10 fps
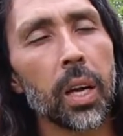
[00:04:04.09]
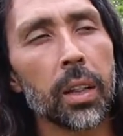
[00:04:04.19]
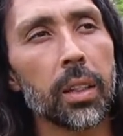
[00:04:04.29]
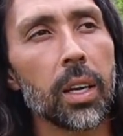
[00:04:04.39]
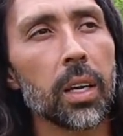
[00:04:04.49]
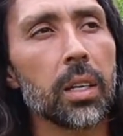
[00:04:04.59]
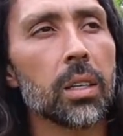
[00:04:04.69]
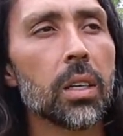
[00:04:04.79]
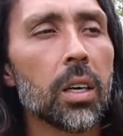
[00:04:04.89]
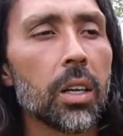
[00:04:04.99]
and
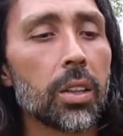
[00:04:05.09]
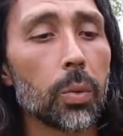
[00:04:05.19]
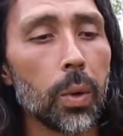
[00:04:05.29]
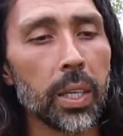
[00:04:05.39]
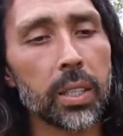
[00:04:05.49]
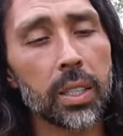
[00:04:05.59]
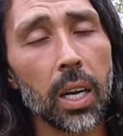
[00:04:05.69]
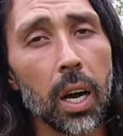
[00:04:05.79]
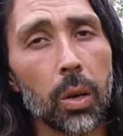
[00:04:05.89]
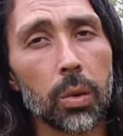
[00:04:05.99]
then the
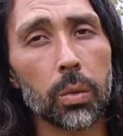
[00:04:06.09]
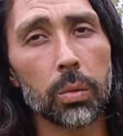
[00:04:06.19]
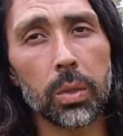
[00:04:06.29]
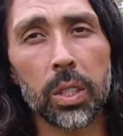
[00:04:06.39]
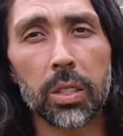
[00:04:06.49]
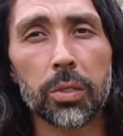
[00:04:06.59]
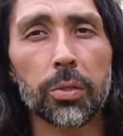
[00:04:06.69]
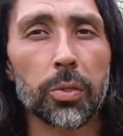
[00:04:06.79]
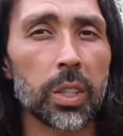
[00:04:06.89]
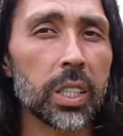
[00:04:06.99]
rest I'll either
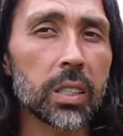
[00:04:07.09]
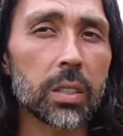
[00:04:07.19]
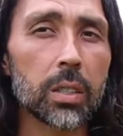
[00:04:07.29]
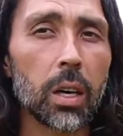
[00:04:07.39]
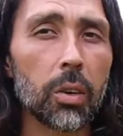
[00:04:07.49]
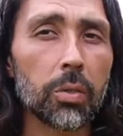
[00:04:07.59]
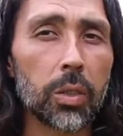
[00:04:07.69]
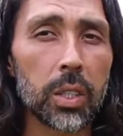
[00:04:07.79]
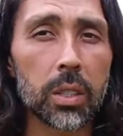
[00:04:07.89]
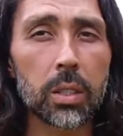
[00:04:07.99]
freeze. I'll
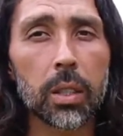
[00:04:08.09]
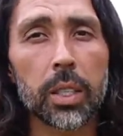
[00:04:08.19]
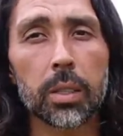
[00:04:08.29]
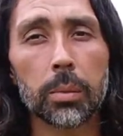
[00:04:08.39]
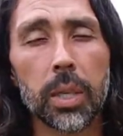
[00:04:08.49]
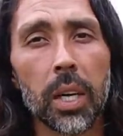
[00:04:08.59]
freeze like some